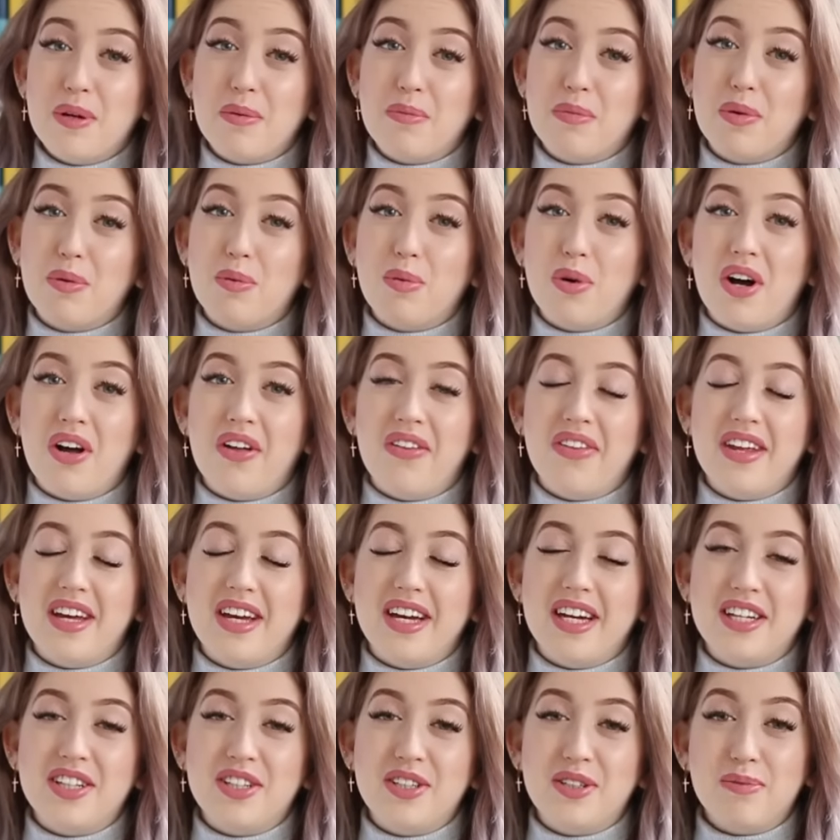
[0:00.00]
number one
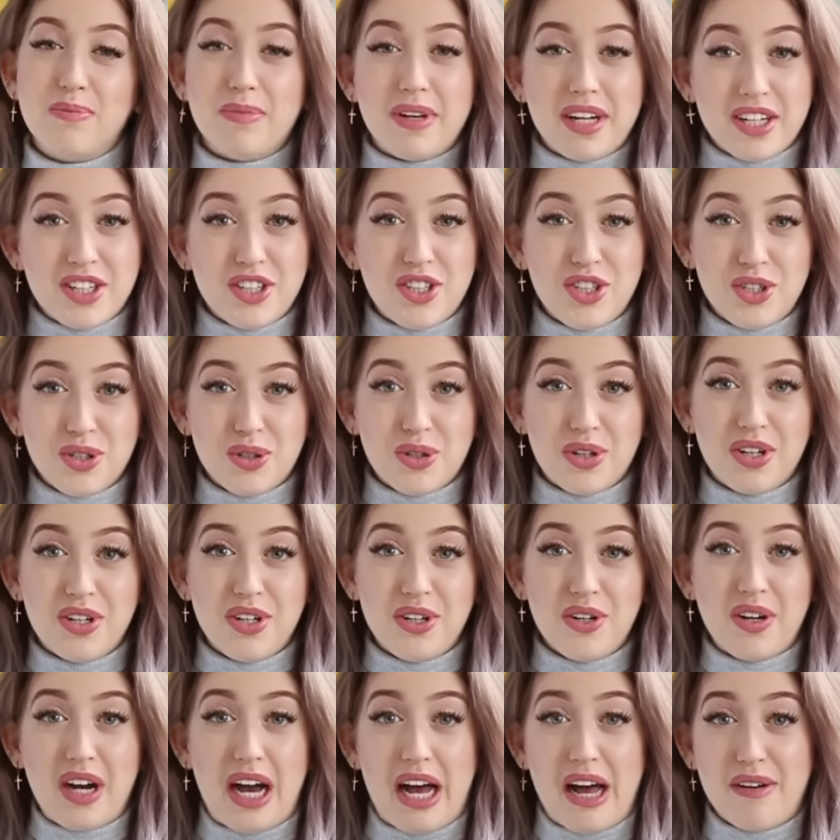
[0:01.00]
is to make sure
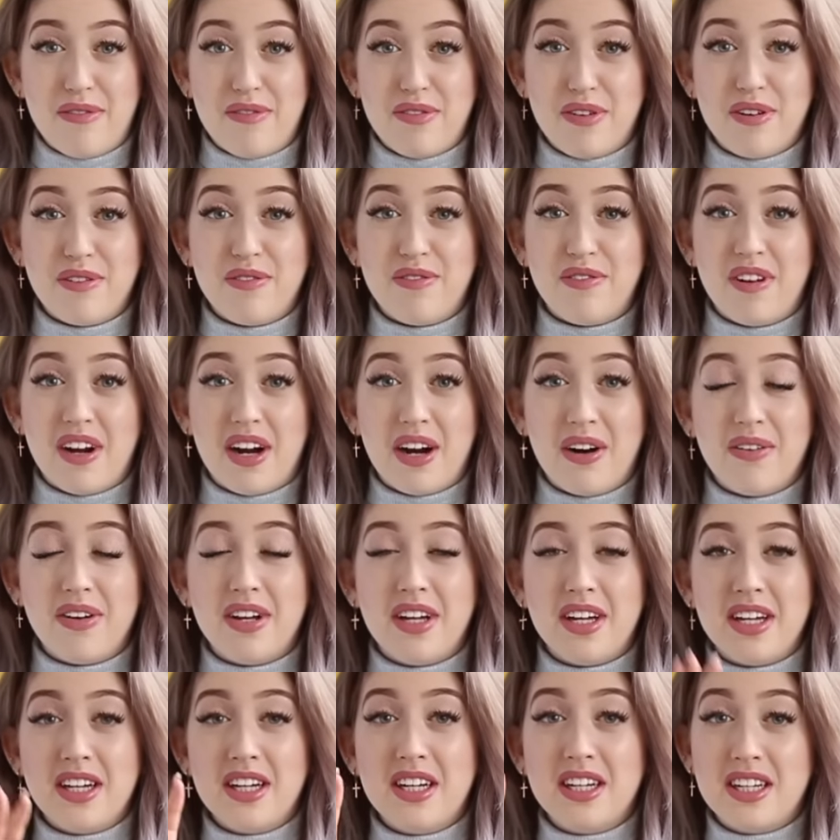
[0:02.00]
you have a
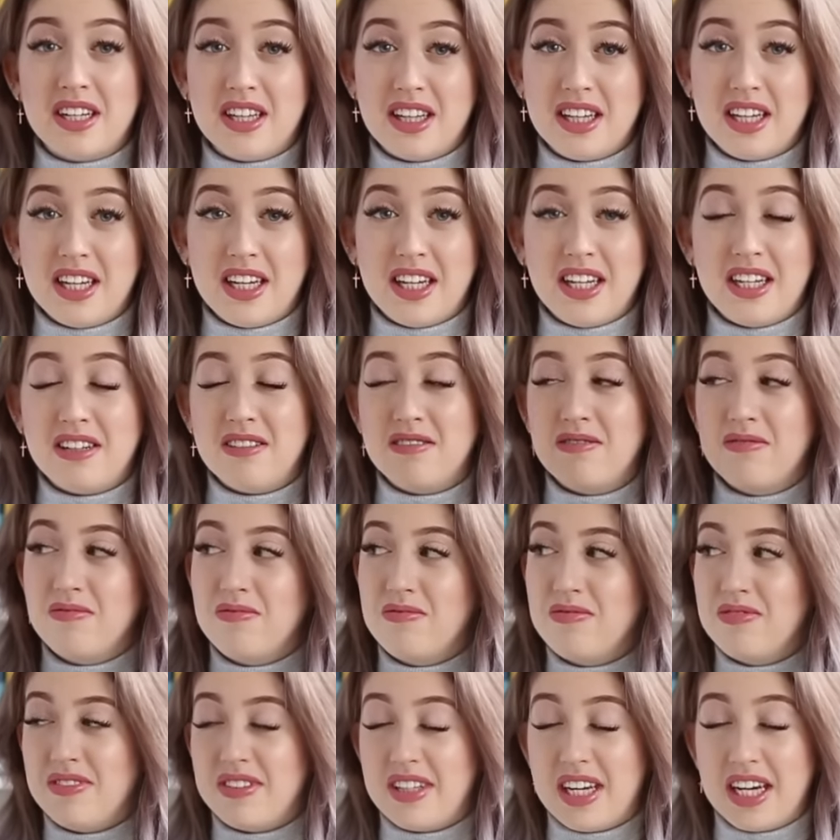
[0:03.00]
very clean
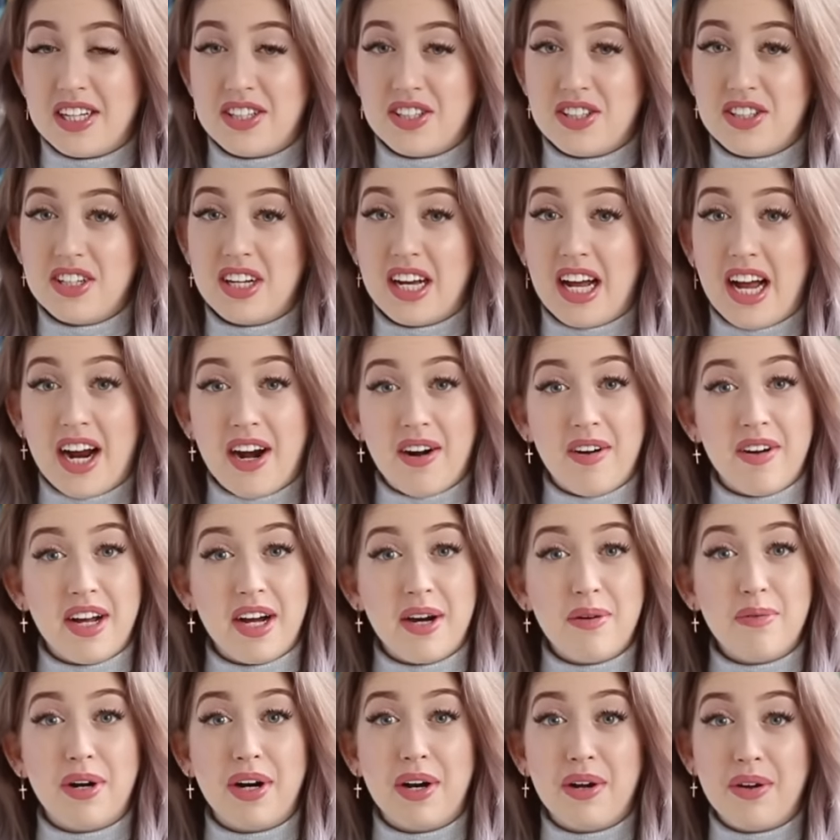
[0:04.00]
desk
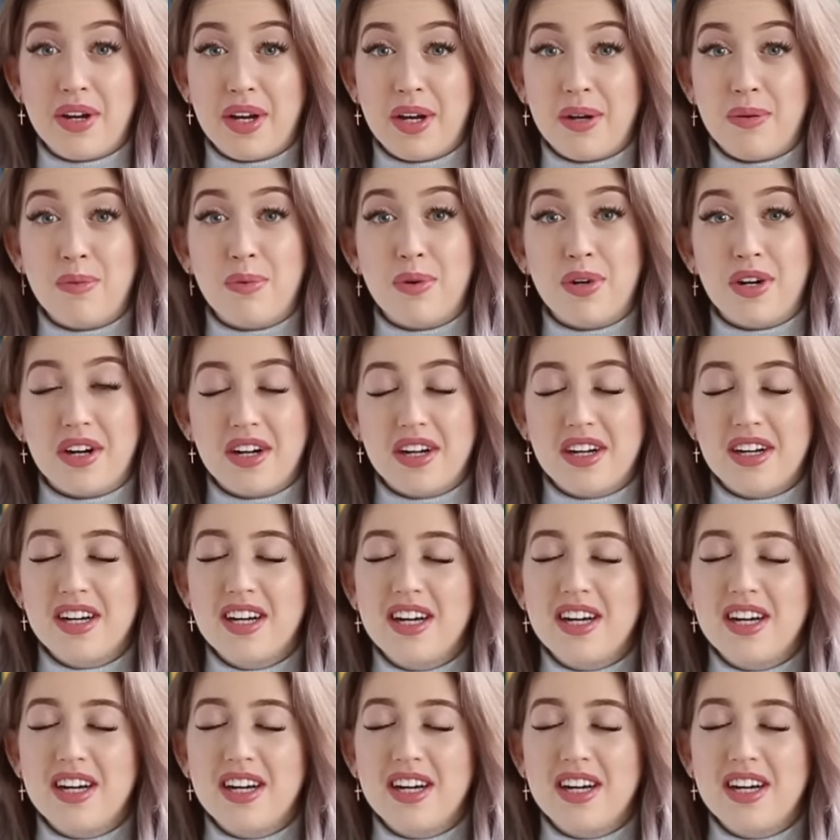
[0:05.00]
area where you can work.